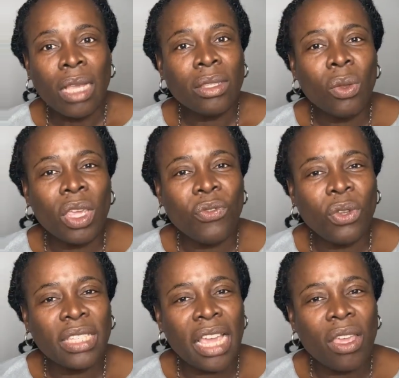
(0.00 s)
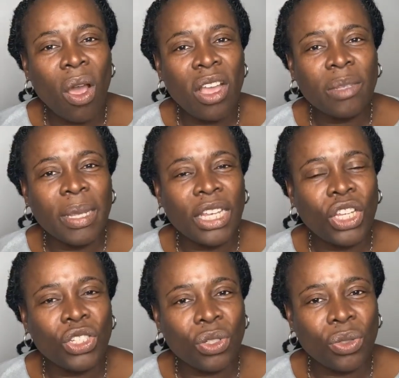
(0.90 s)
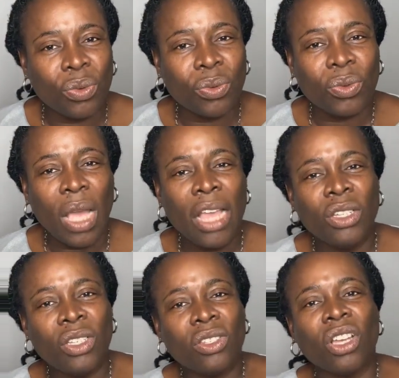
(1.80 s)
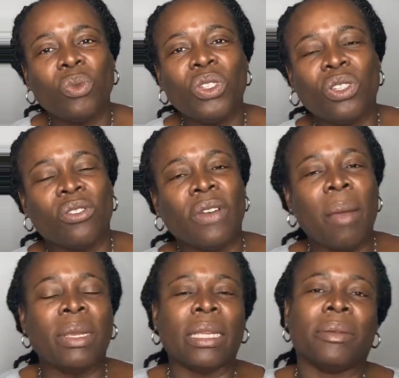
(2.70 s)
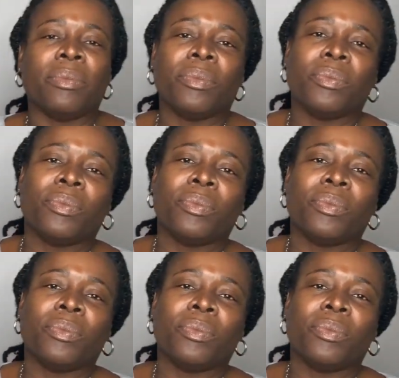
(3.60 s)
And so if you take your husband issue and you discuss with your family,